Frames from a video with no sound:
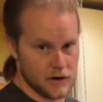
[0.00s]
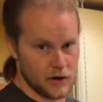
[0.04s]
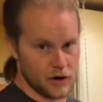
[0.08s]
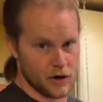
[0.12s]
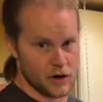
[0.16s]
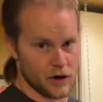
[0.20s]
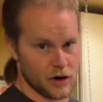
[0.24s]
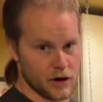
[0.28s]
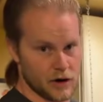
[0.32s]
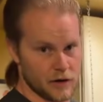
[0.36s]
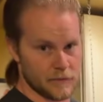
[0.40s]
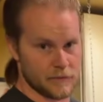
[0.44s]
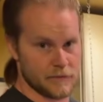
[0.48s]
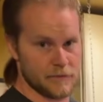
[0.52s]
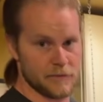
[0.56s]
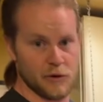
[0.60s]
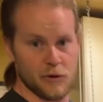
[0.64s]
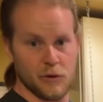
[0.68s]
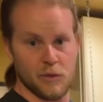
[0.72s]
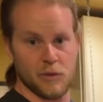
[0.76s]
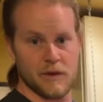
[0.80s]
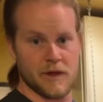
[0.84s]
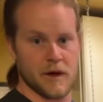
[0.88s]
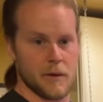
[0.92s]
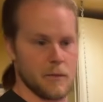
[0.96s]
our
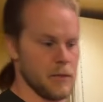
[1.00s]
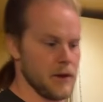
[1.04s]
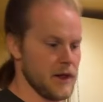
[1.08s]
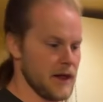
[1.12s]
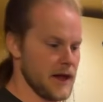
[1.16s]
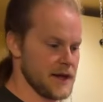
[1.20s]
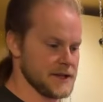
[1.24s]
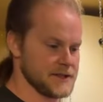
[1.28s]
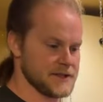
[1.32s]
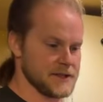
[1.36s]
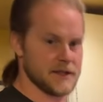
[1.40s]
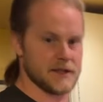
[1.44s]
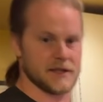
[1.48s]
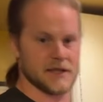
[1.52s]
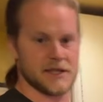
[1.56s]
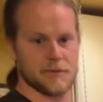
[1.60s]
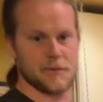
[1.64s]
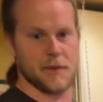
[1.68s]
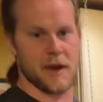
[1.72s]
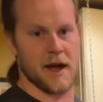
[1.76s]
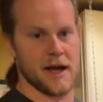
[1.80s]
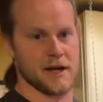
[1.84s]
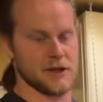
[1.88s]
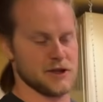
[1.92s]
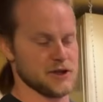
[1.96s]
food with a plastic
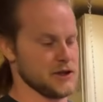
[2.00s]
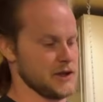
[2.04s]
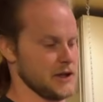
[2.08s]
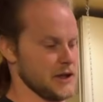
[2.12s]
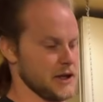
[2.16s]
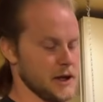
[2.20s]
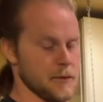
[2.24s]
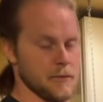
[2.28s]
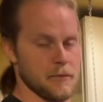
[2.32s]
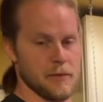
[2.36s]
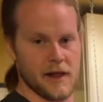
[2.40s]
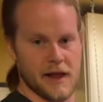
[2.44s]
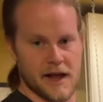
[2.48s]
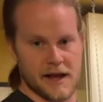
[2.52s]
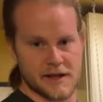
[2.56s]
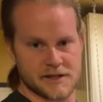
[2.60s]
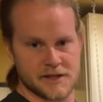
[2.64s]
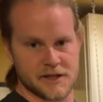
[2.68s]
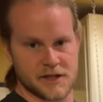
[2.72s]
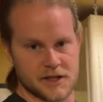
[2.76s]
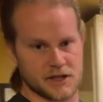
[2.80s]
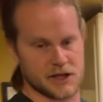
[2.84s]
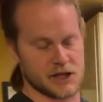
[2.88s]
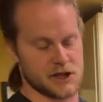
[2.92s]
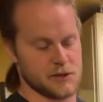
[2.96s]
spatula, a
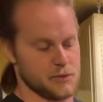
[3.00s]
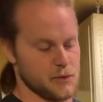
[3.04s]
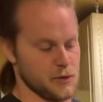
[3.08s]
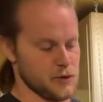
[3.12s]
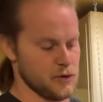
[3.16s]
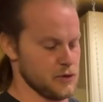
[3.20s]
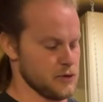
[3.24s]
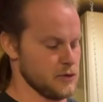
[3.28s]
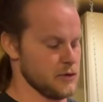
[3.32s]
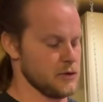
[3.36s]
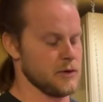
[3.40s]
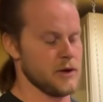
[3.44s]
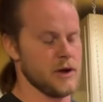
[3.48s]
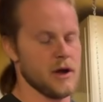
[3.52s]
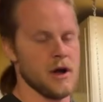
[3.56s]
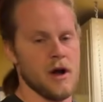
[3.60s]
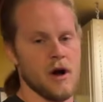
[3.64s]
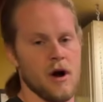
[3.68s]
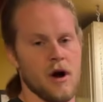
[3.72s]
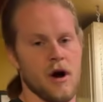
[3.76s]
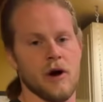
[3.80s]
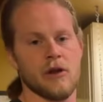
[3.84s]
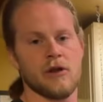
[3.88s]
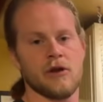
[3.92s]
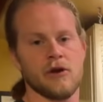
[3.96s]
plastic spoon.
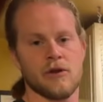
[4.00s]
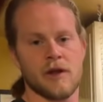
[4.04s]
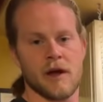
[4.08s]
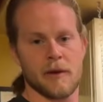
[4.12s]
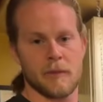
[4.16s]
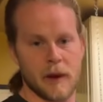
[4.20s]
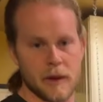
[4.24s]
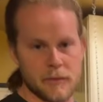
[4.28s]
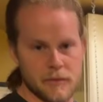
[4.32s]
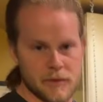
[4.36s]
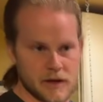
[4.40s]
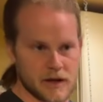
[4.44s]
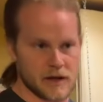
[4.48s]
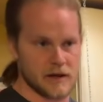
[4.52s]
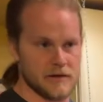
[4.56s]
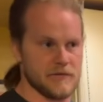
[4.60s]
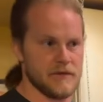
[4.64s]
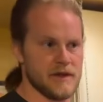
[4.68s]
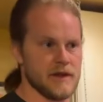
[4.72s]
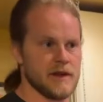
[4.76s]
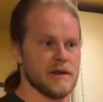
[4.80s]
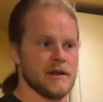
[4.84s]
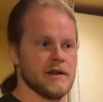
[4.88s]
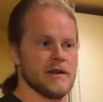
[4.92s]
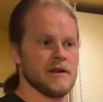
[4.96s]
Although that might be
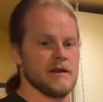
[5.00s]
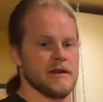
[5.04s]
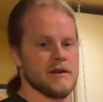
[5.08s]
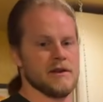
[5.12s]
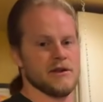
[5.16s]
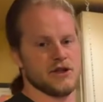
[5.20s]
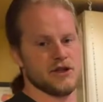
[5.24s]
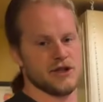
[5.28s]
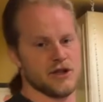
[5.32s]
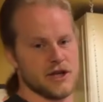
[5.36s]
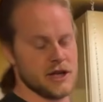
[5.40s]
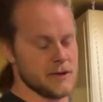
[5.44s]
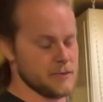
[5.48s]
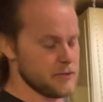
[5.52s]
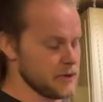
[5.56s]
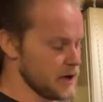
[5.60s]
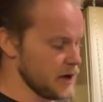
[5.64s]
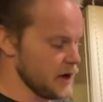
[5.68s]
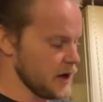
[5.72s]
convenient and cheap,